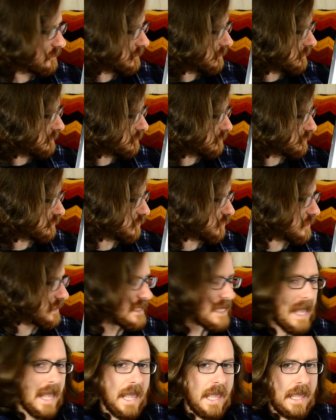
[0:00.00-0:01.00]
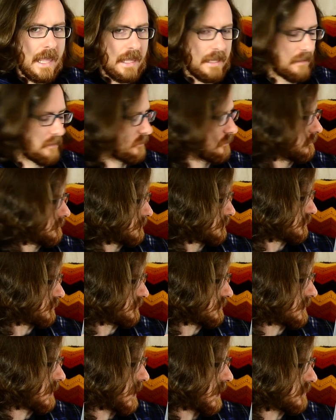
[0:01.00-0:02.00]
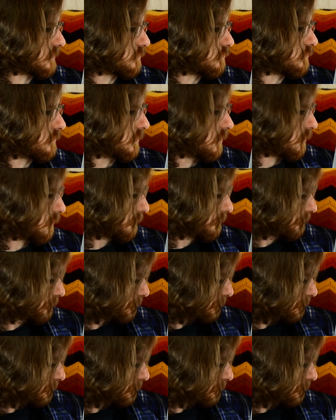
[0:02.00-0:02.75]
and there's no ye. It's just ya, you, yo.